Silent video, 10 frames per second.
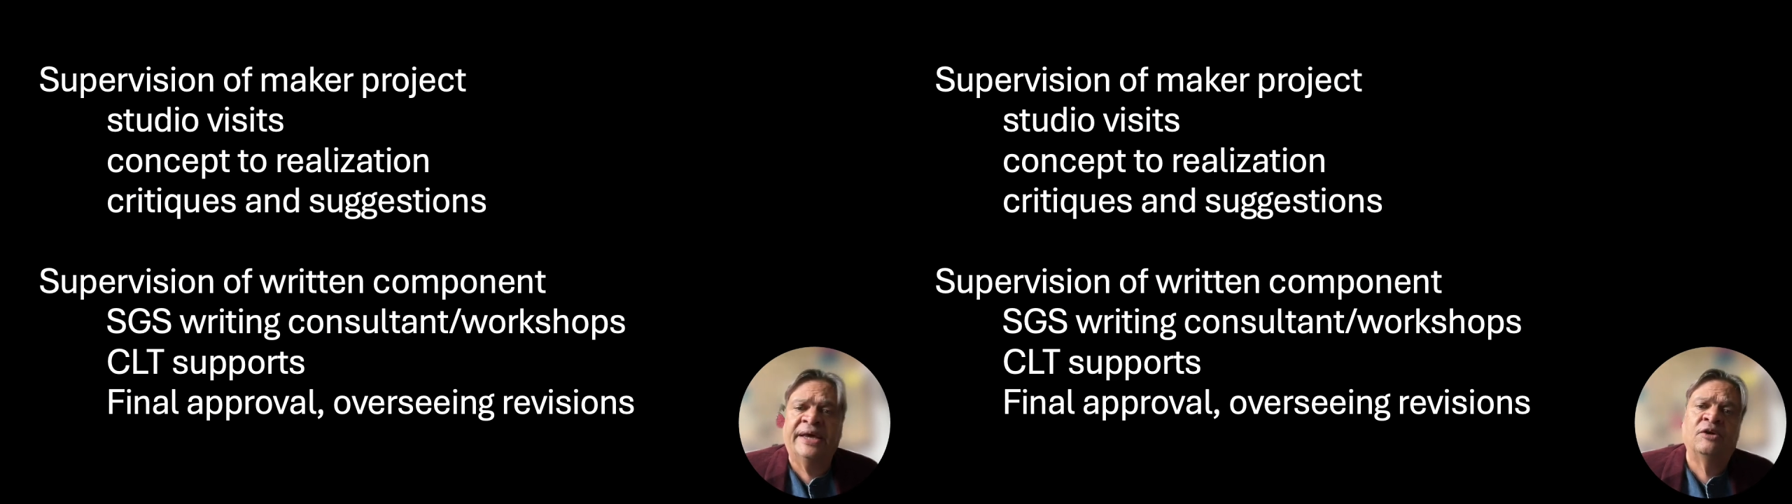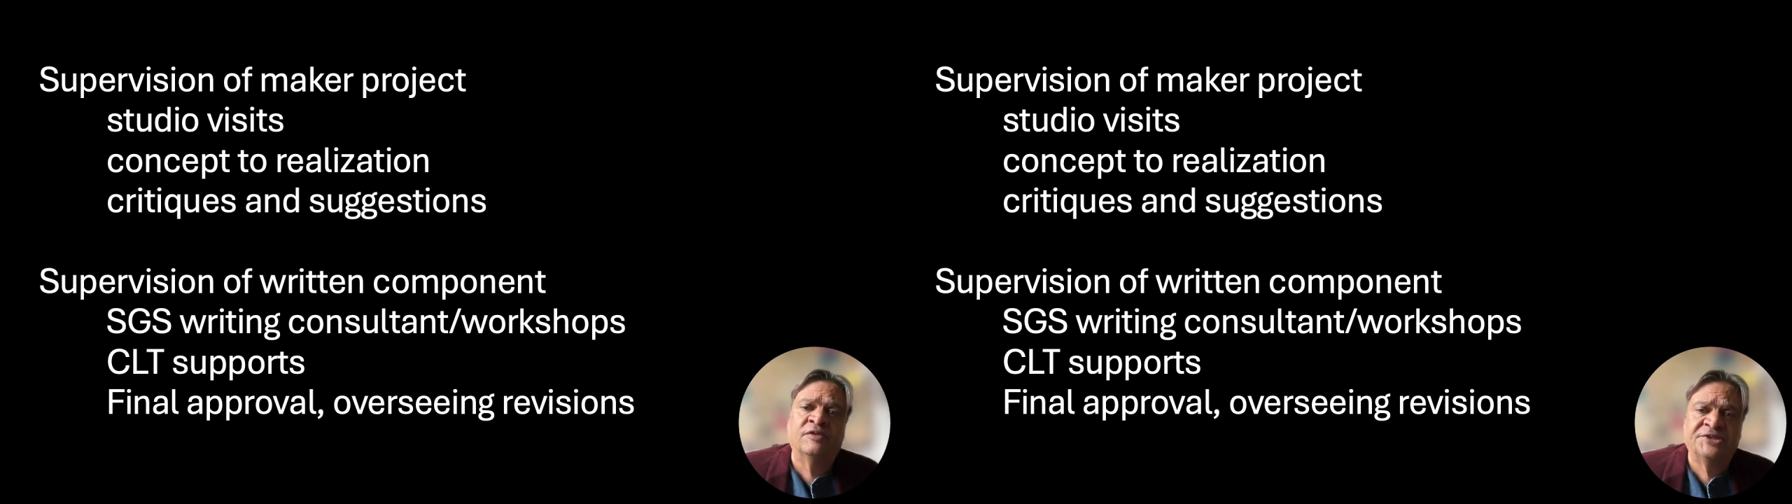
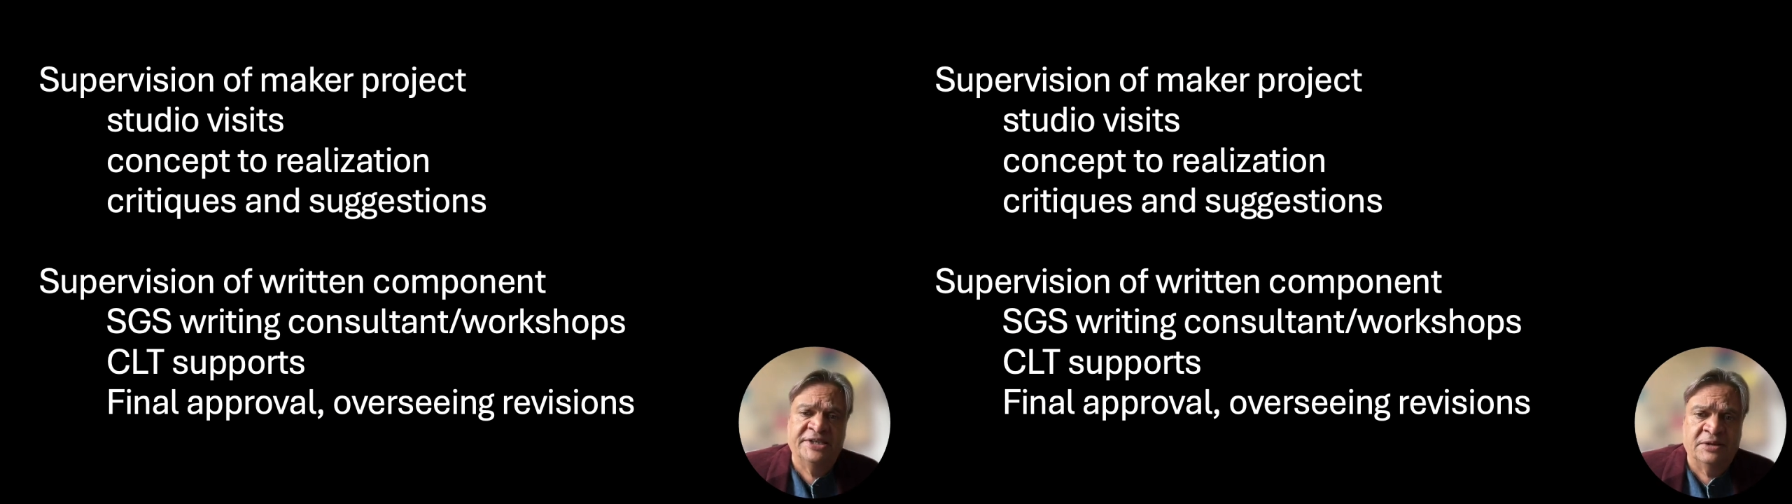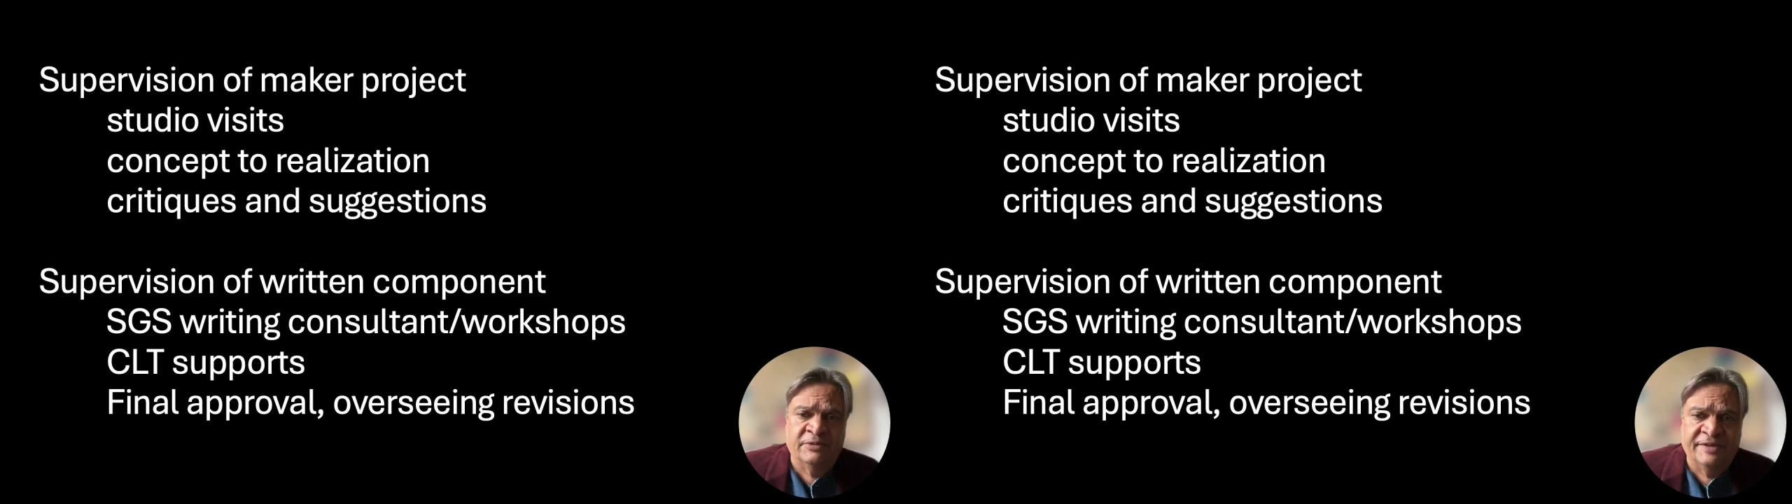and
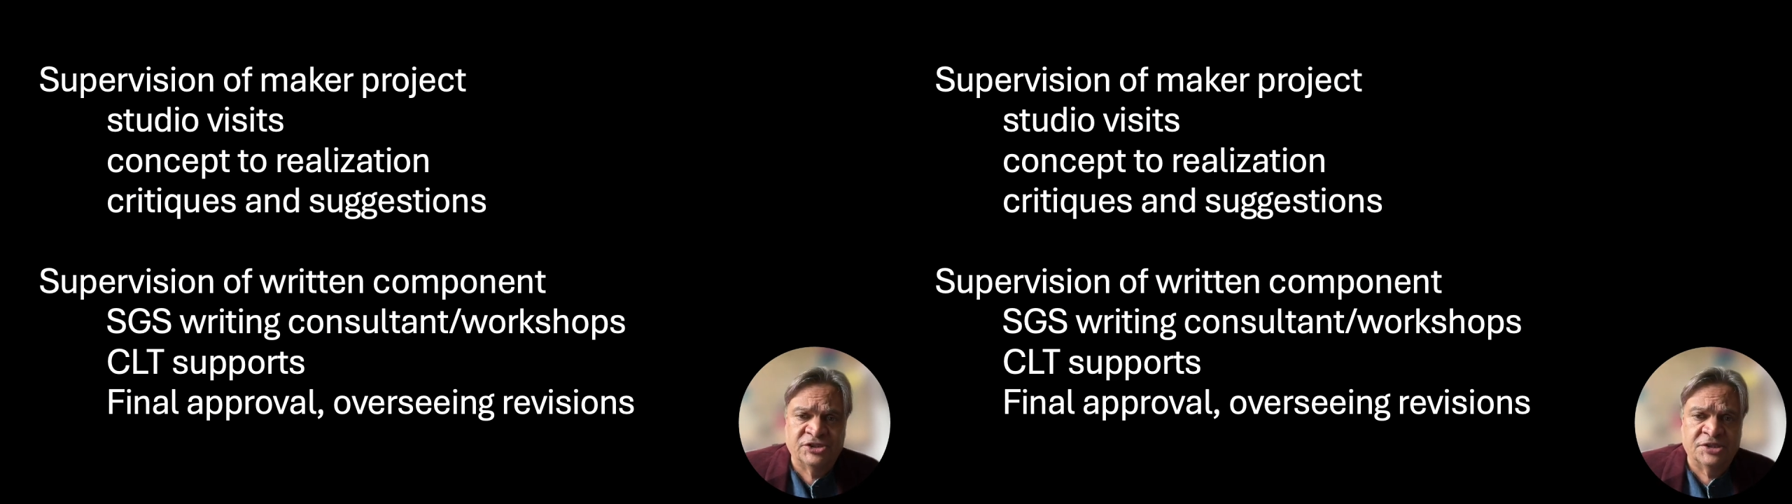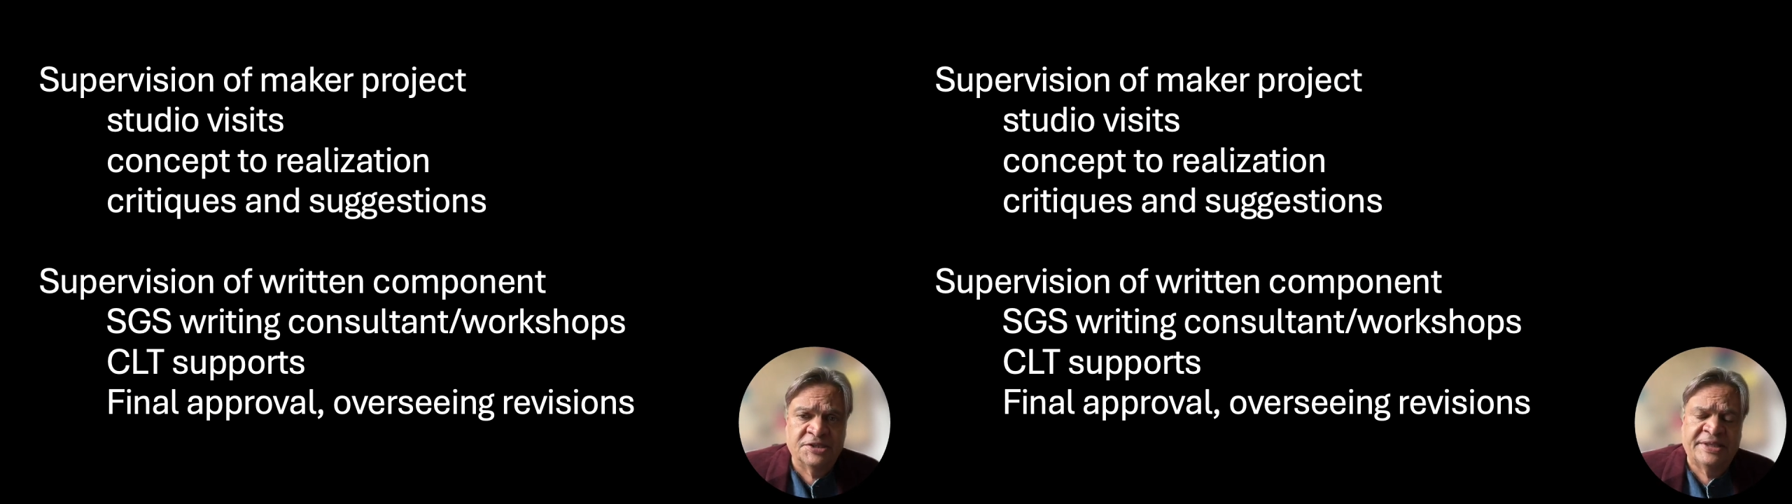overseeing revisions.